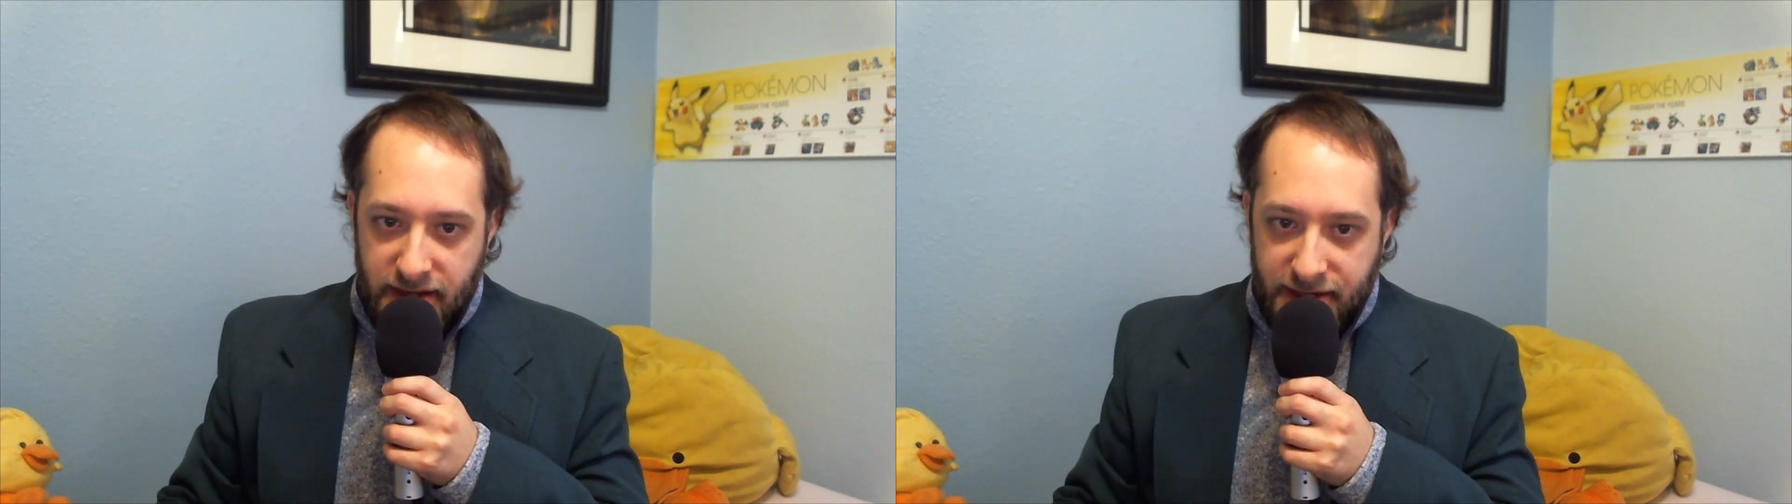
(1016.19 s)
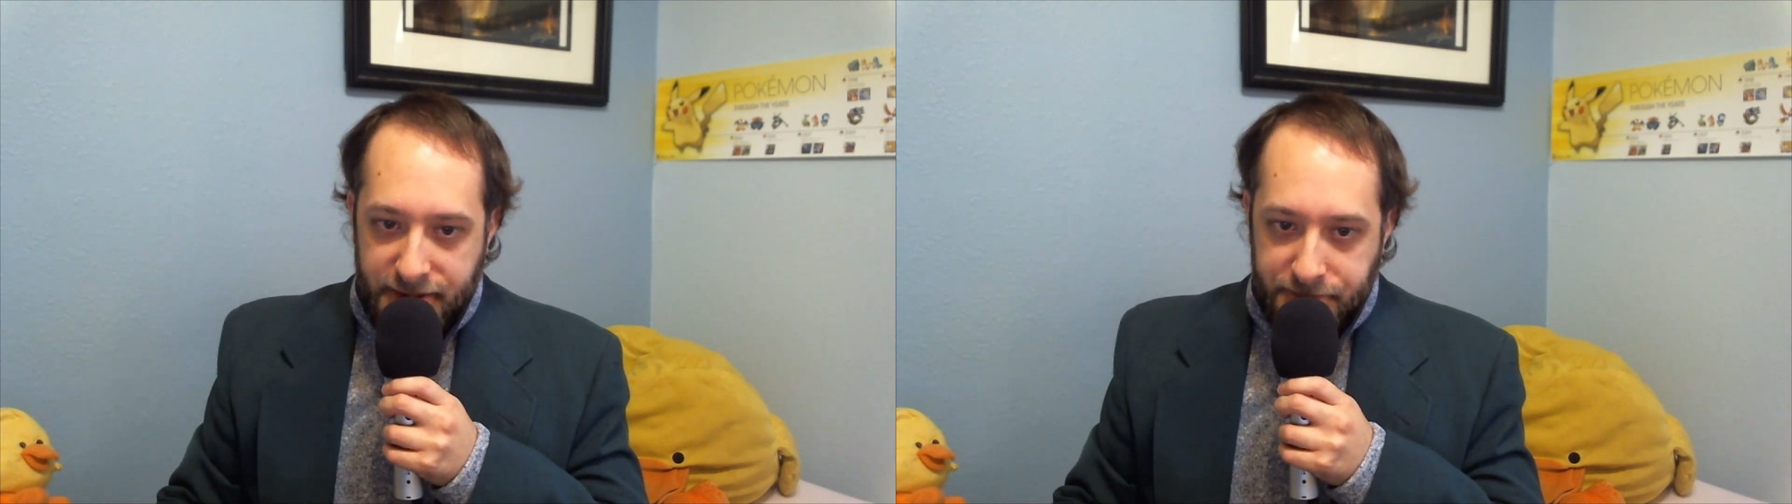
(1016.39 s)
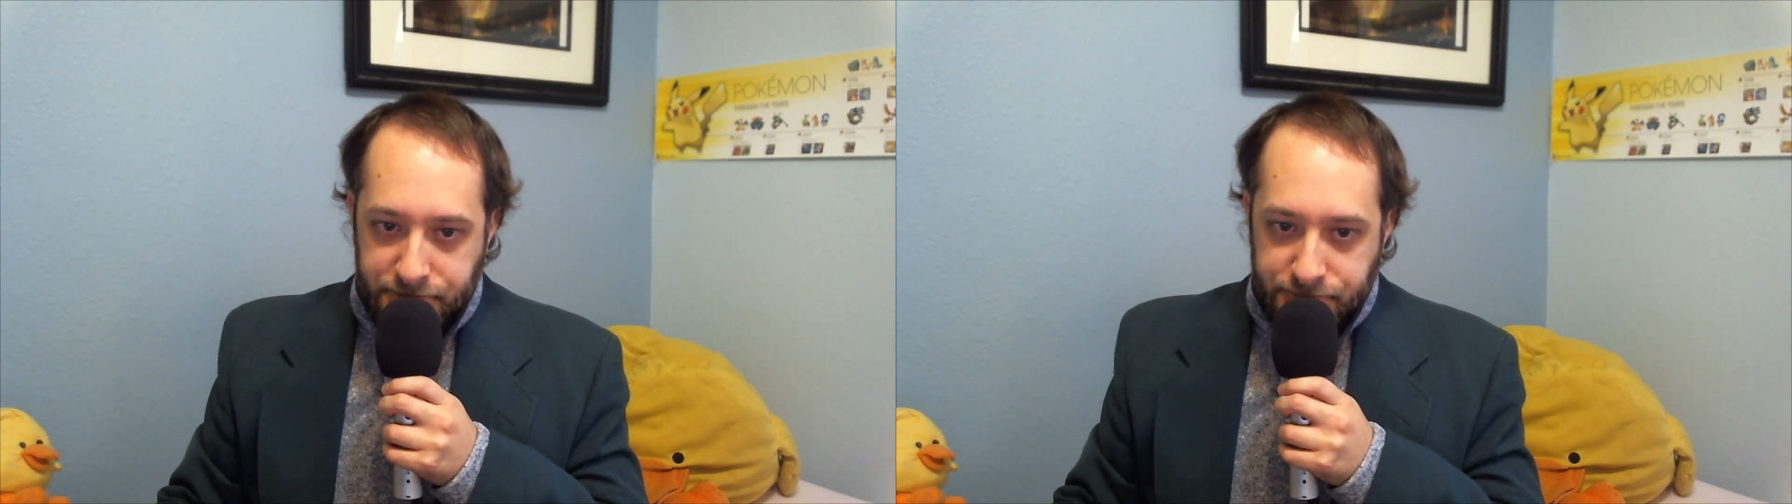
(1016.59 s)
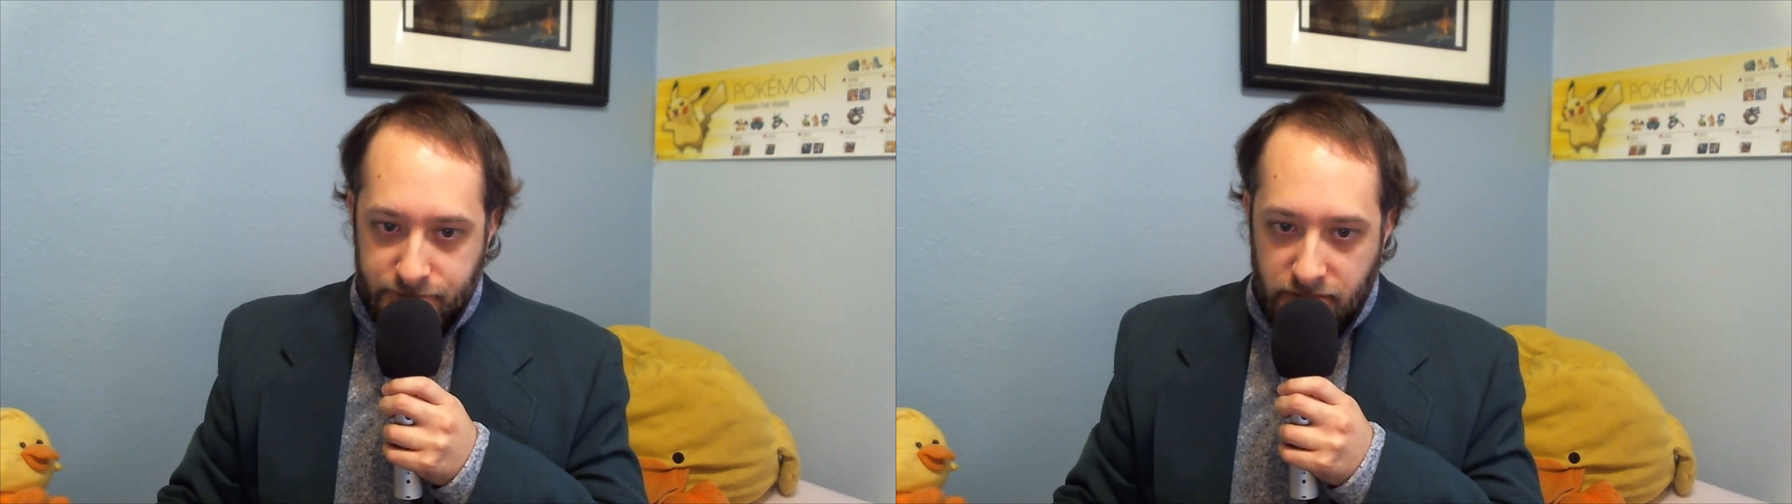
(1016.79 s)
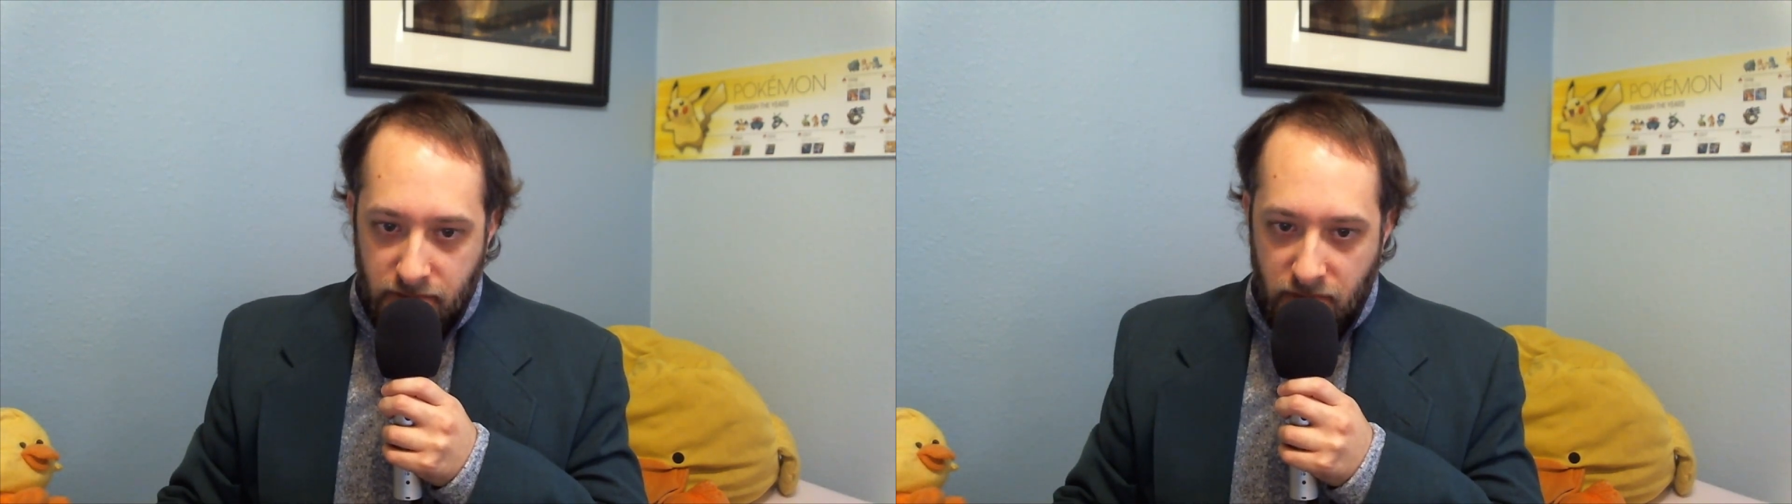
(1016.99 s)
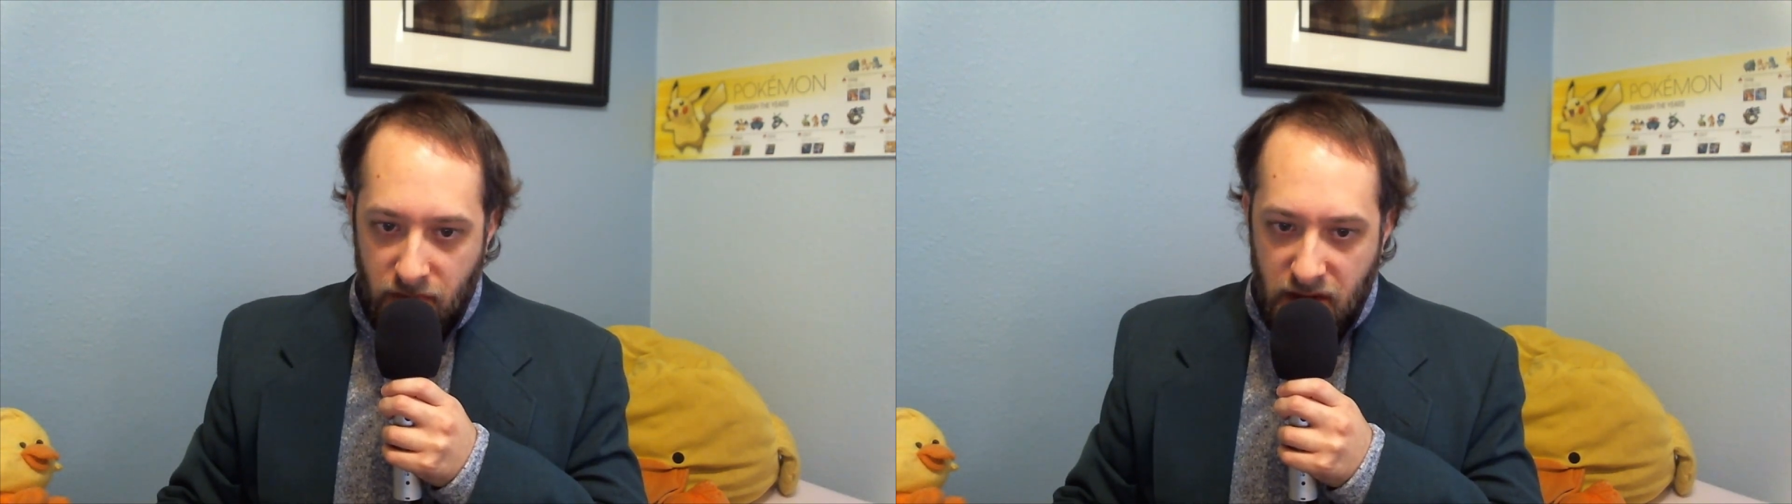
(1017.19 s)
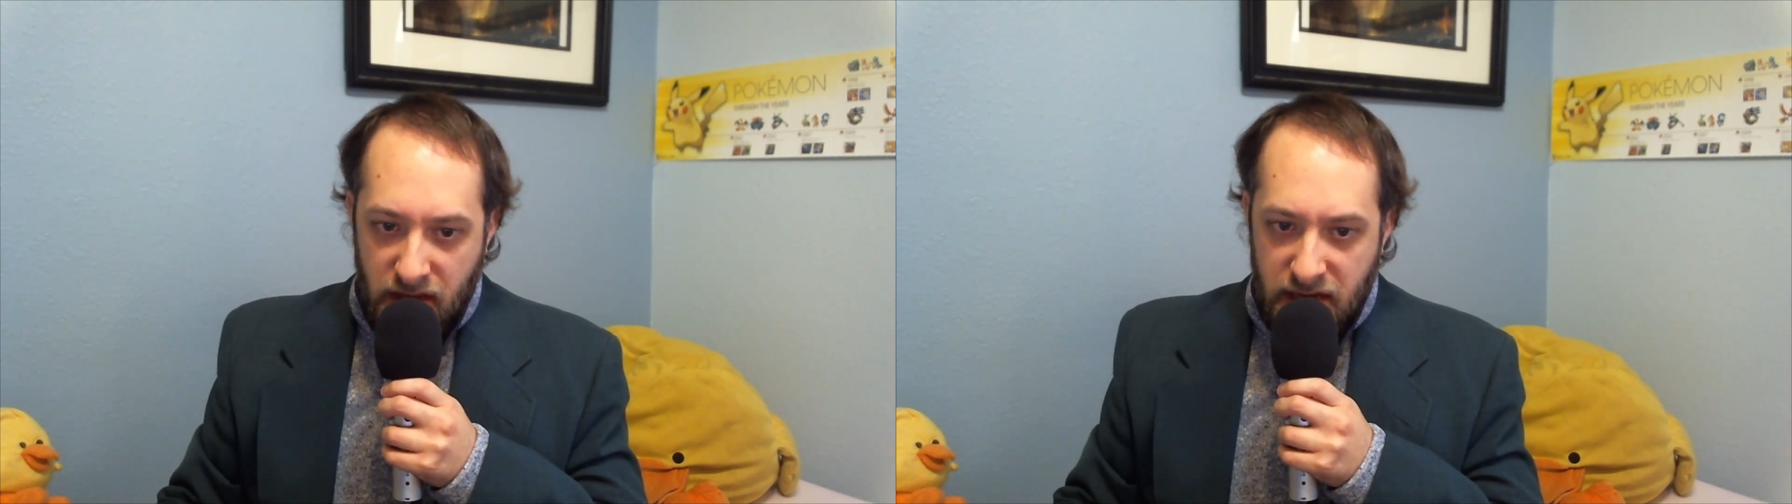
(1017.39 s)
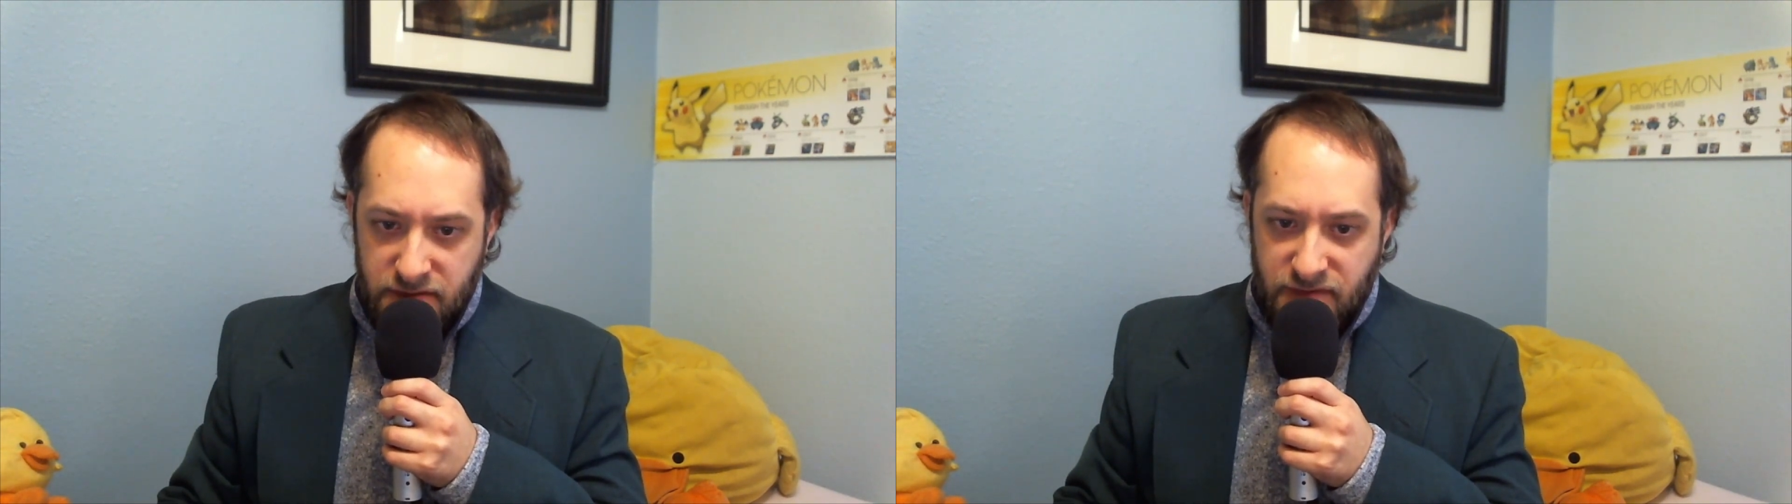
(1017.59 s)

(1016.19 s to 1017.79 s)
And